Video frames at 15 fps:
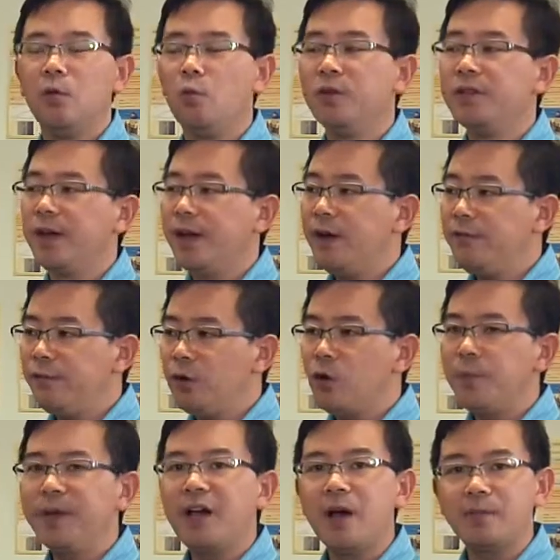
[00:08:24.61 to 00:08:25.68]
When the
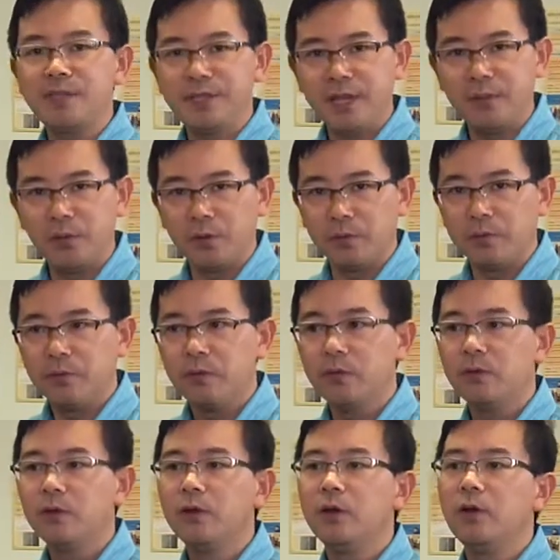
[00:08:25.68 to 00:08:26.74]
airflow becomes stable,
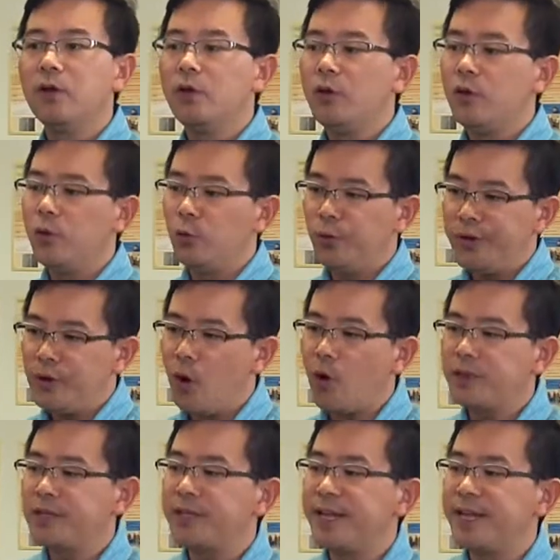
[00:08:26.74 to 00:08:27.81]

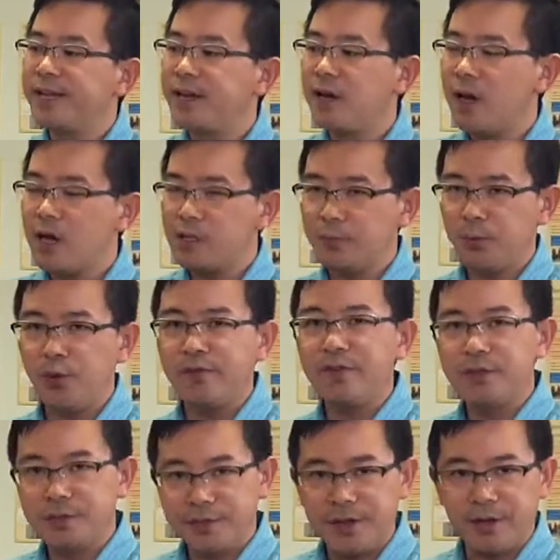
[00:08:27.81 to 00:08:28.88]
record the data as a
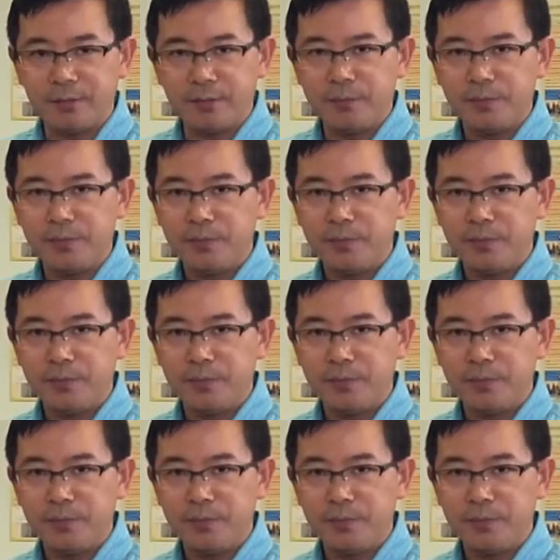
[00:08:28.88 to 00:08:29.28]
previous step.